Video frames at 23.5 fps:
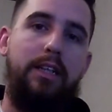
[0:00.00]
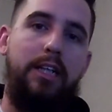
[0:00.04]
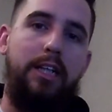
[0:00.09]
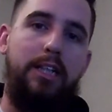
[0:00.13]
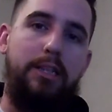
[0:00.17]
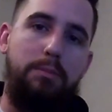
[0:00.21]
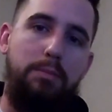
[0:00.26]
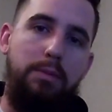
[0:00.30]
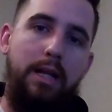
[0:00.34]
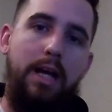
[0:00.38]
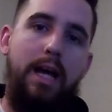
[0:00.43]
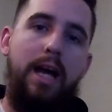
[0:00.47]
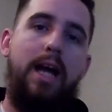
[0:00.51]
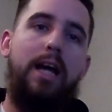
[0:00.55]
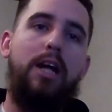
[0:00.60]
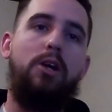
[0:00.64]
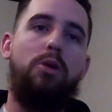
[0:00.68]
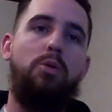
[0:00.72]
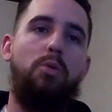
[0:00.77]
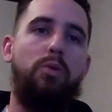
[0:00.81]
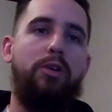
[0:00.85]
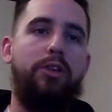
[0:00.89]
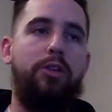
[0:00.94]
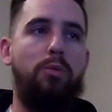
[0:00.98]
It's
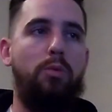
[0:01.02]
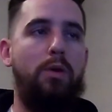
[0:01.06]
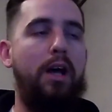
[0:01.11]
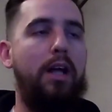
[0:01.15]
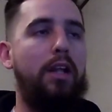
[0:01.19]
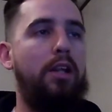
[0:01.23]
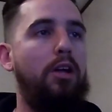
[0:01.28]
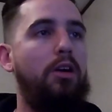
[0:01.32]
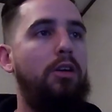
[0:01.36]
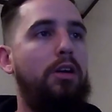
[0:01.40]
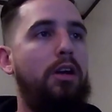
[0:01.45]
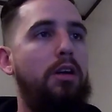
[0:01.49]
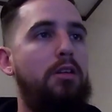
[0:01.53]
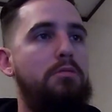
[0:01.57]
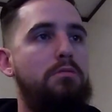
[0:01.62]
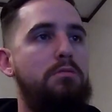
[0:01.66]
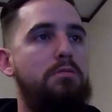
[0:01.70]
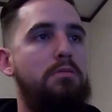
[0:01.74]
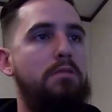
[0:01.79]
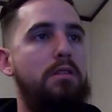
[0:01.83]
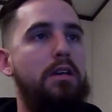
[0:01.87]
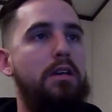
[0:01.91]
black with a white logo,